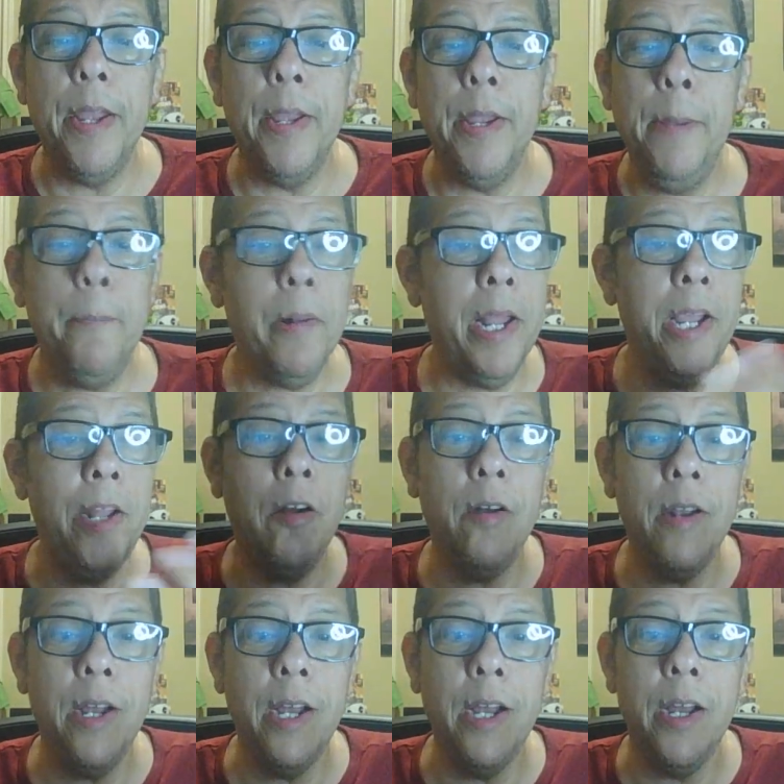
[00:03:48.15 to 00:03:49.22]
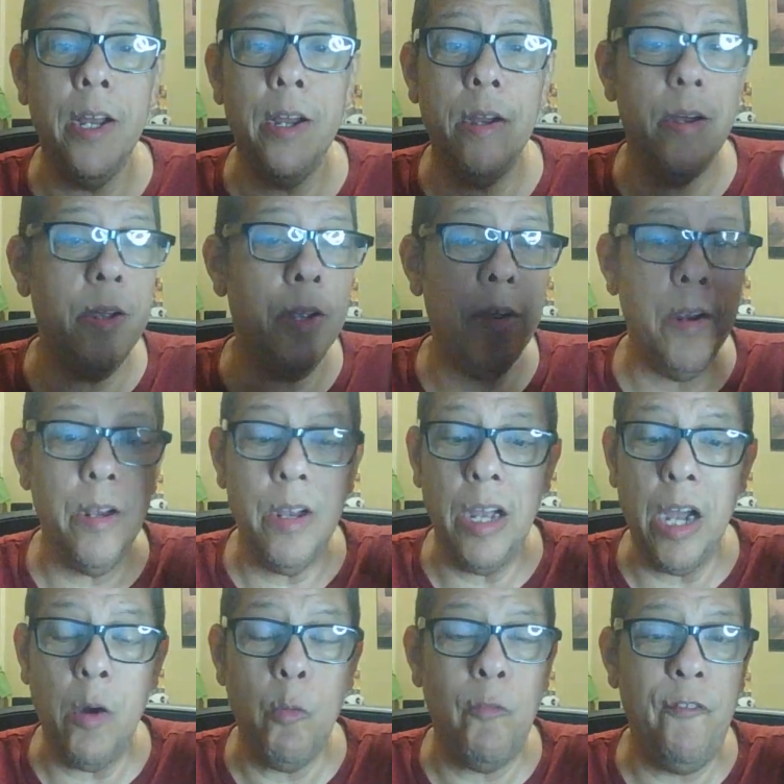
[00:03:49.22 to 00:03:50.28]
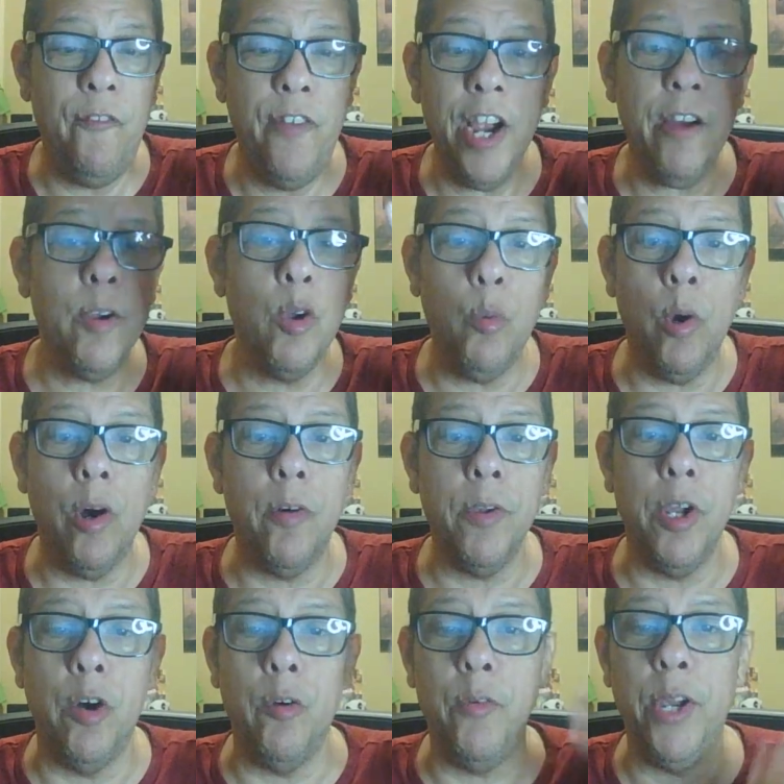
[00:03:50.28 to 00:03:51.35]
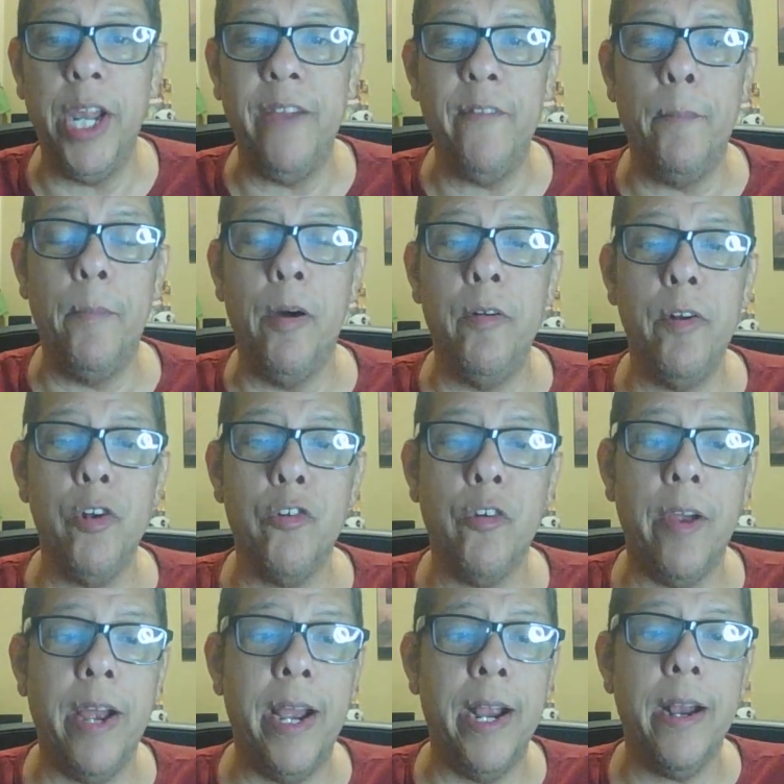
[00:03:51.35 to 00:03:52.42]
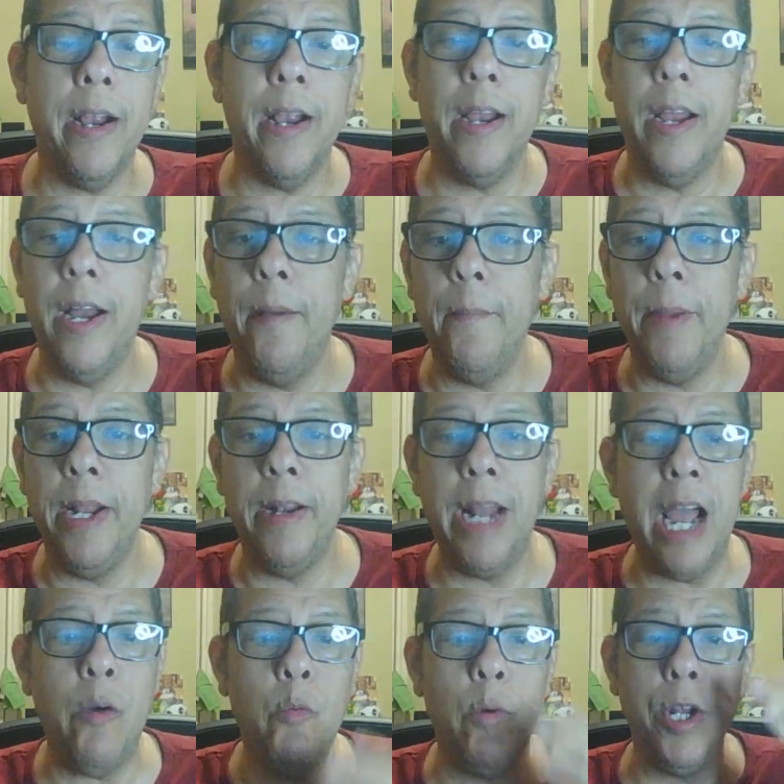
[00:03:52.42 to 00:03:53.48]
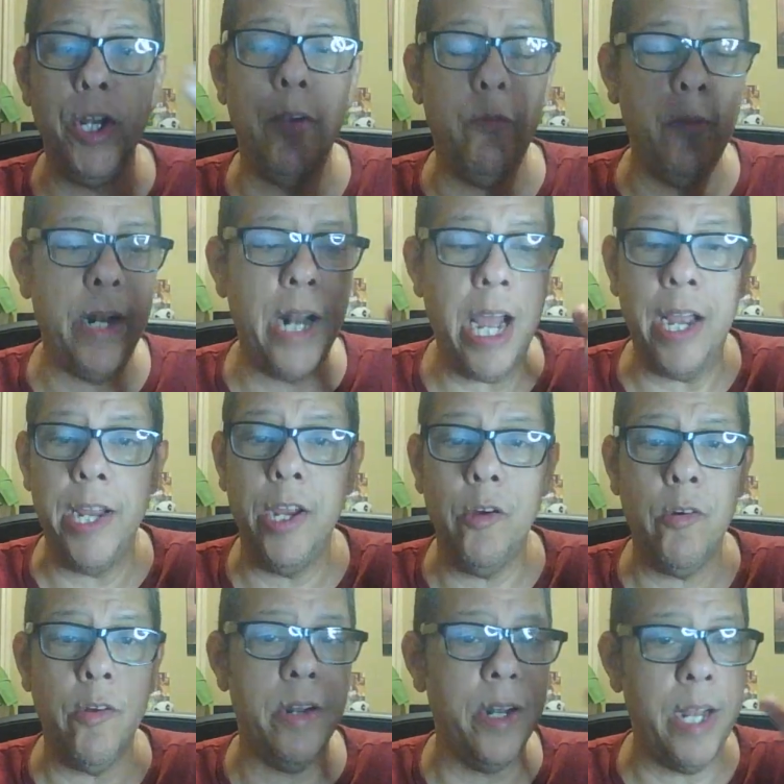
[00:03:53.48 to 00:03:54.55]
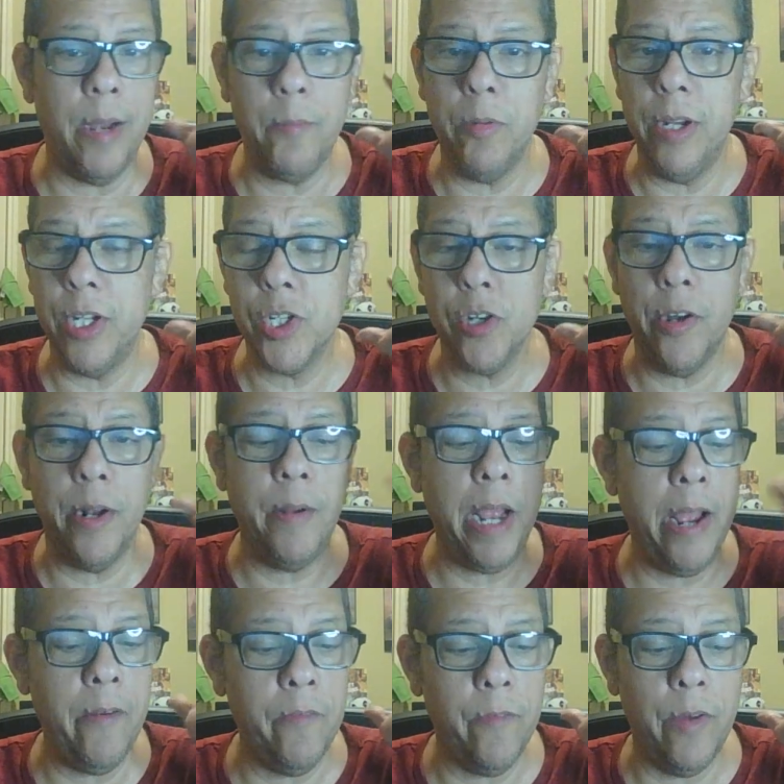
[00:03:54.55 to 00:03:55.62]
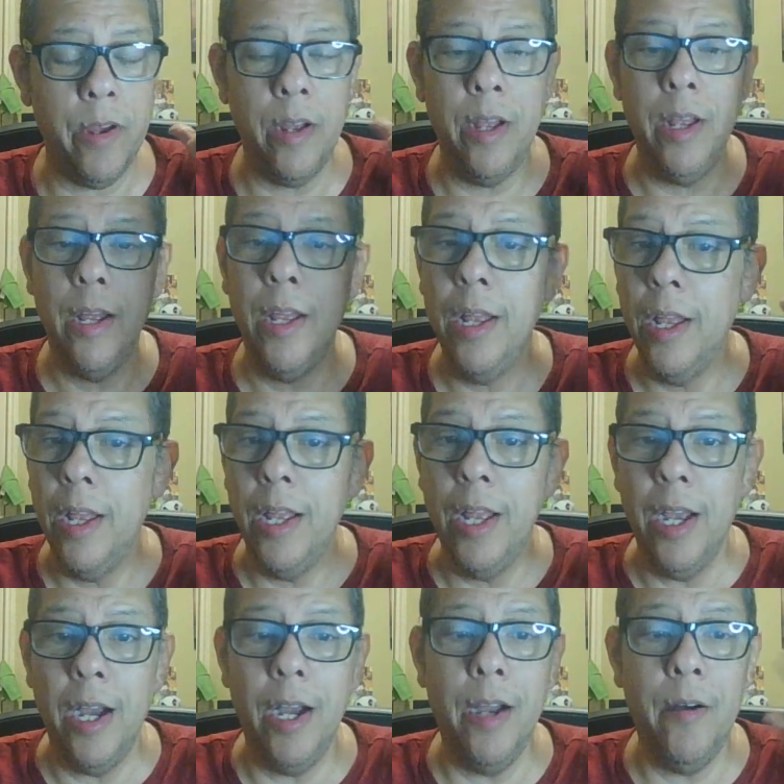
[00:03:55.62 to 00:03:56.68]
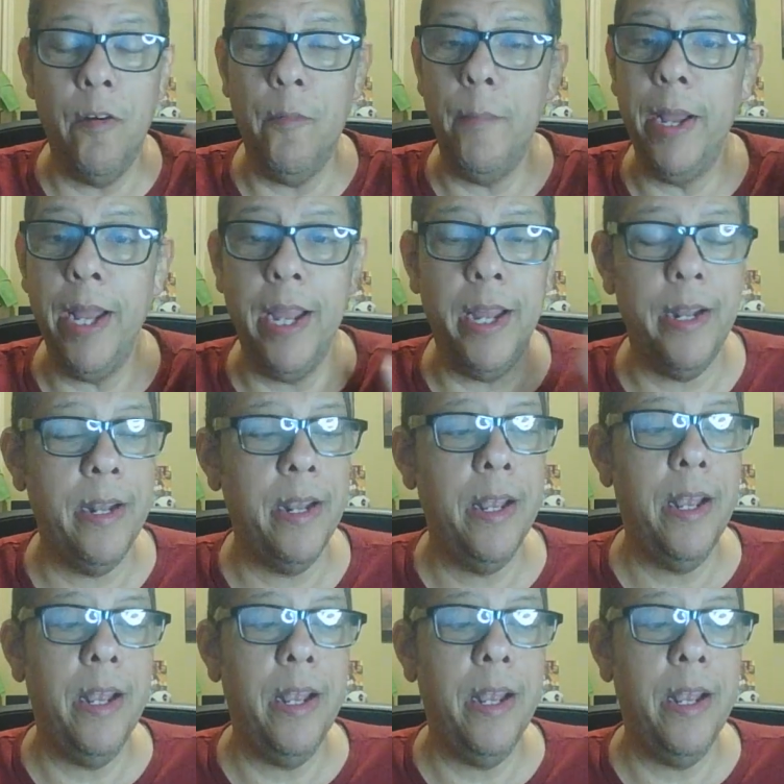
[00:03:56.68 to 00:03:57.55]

He played on a very well known David Bowie track. I mean, now when I hear it, it's going to have. Oh man,